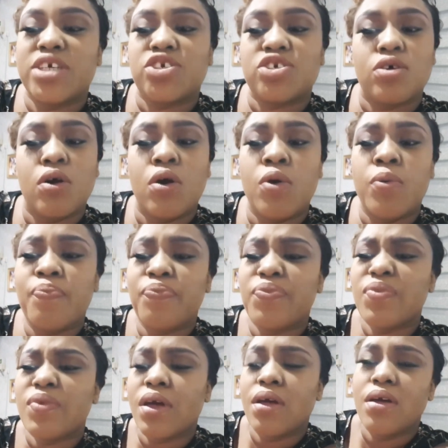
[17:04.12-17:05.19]
sure
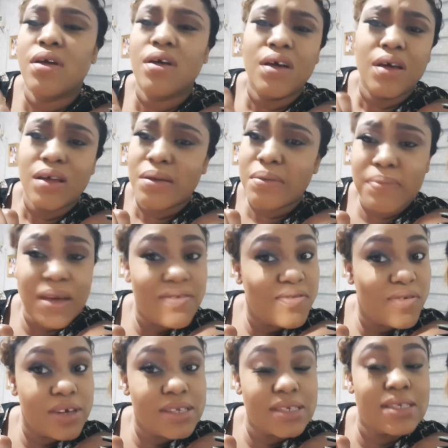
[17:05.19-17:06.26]
my
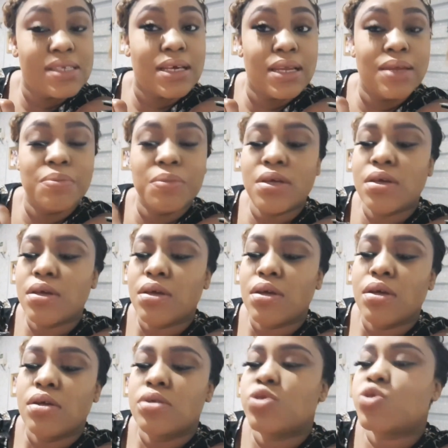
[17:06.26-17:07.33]
voice is killing me.
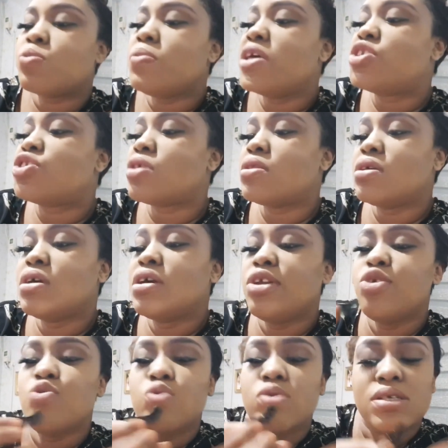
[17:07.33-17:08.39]
To make sure the
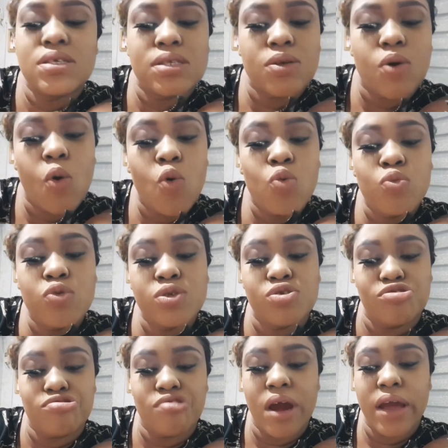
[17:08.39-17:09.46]
glue is almost
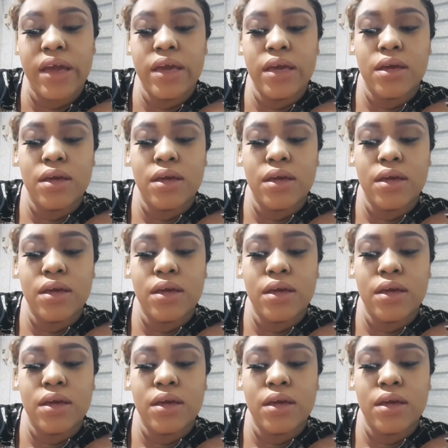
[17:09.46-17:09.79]
dry.